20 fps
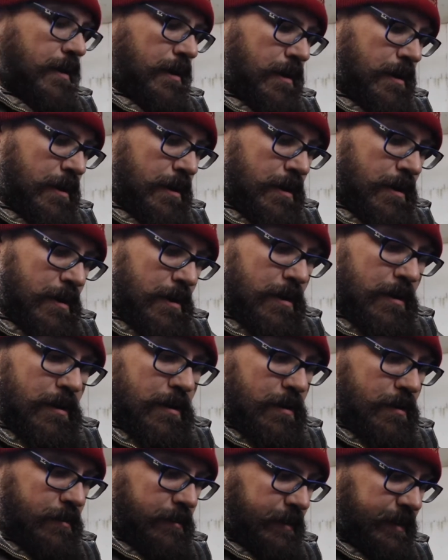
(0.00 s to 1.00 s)

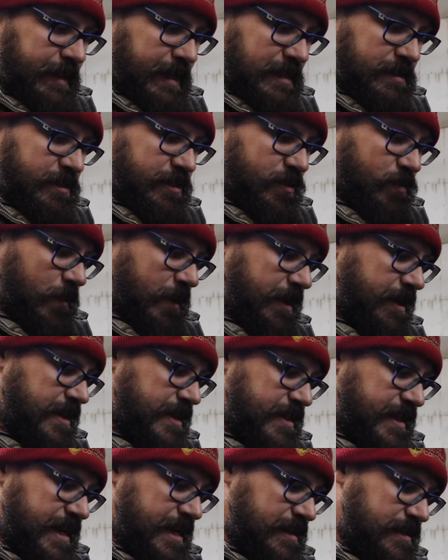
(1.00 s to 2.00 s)
Oh, that's just one of
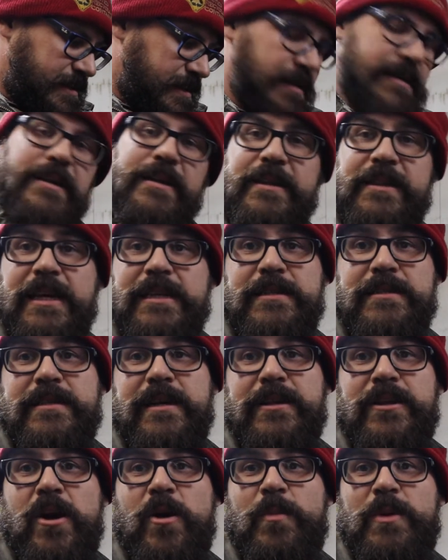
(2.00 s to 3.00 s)
the things. This is
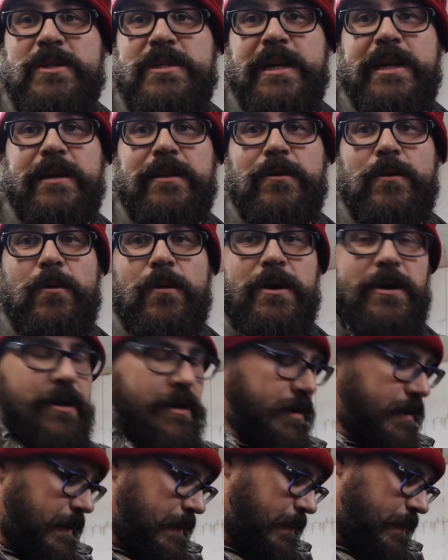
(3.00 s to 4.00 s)
in no particular
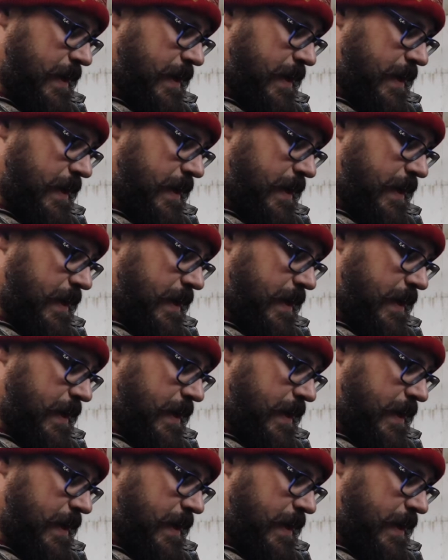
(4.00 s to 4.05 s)
order.